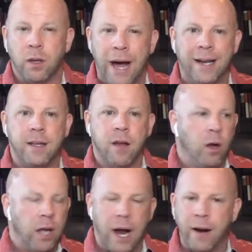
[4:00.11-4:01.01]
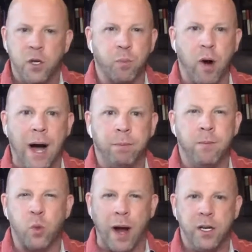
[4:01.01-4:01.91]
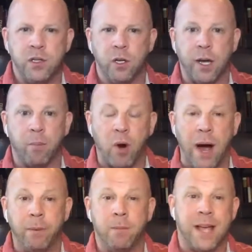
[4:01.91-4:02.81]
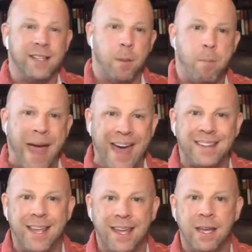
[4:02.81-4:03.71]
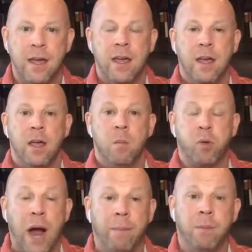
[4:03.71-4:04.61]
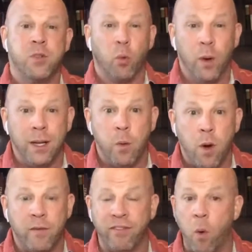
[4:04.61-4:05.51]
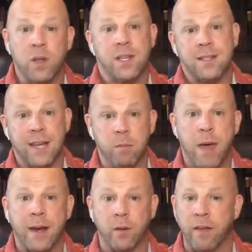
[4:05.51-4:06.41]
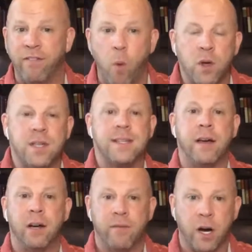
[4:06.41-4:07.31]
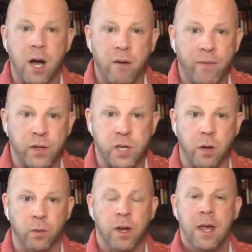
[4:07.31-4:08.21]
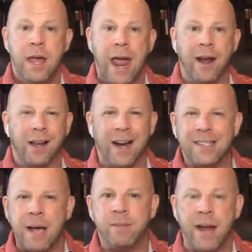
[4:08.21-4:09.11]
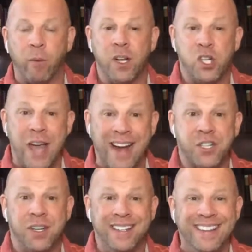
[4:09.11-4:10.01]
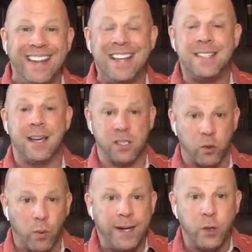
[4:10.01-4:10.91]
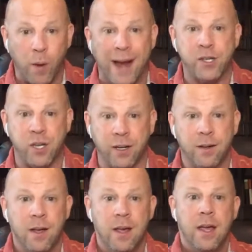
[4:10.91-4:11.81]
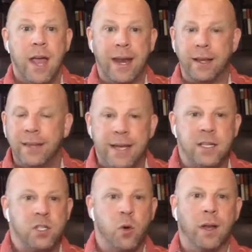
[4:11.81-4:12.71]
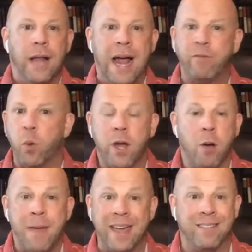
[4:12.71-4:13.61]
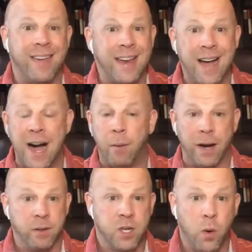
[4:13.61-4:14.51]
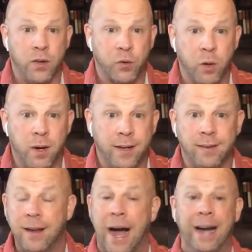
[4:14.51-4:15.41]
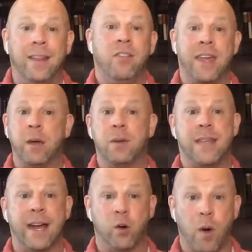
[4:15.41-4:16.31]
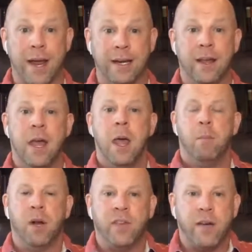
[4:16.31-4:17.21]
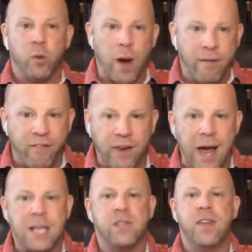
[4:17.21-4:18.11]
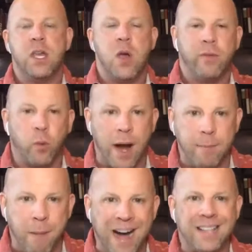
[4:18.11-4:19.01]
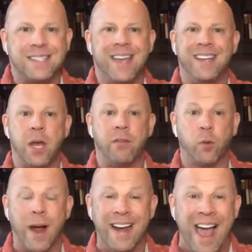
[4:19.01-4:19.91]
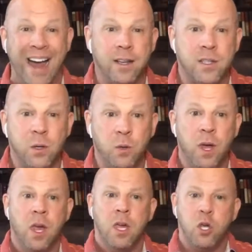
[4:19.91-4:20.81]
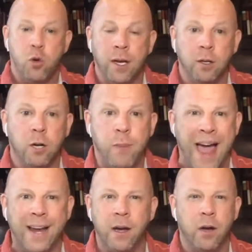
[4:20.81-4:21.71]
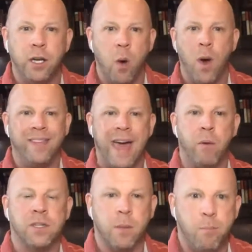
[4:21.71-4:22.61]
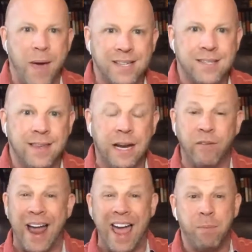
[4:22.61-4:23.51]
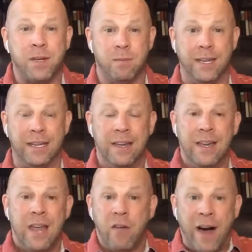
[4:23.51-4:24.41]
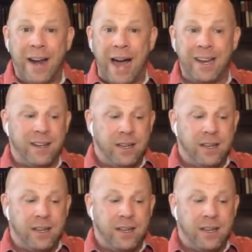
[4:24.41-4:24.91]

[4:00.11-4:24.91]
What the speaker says: a lot of those problems where I used to look at problems as a bad thing, problems are really what force us to get better. They force us out of our comfort zone. And a lot of times that rejection leads us to redirection. And it leads us to a life where we go, man, thank God when I was going through it, I didn't think it was that great. But if you have the right philosophy, you have the right mindset, you have the right attitude, you can look back and go, you know what? That was the best thing that ever happened to me. If I